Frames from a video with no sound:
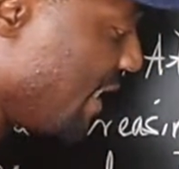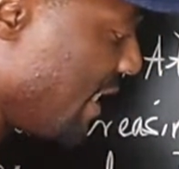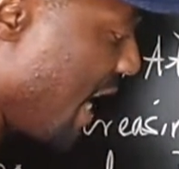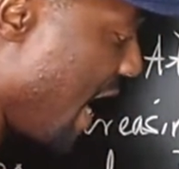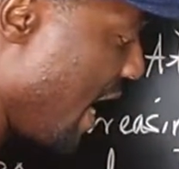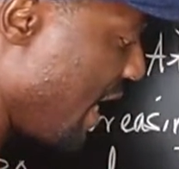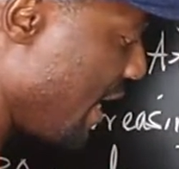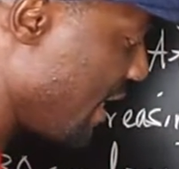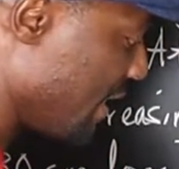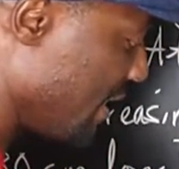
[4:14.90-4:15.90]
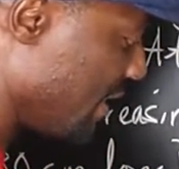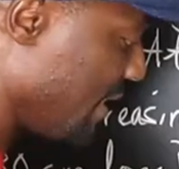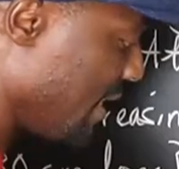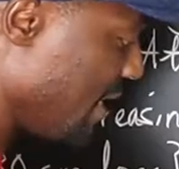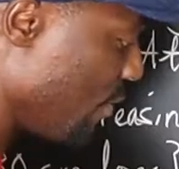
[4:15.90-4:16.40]
dA
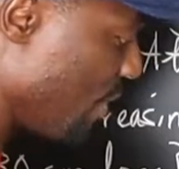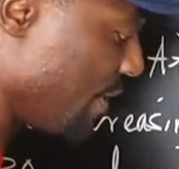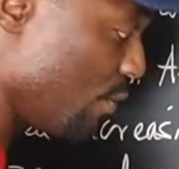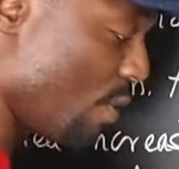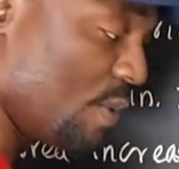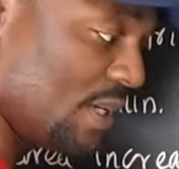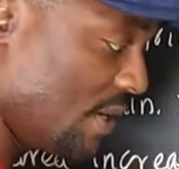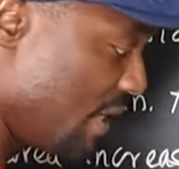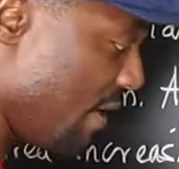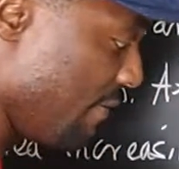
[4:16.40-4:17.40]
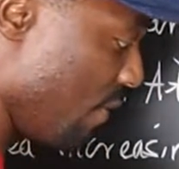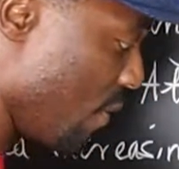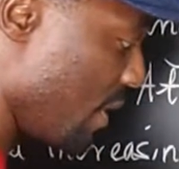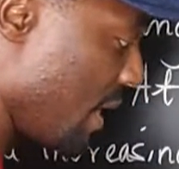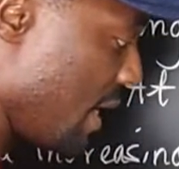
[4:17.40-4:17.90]
dt, which is what we're looking
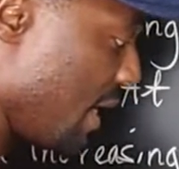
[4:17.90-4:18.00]
for,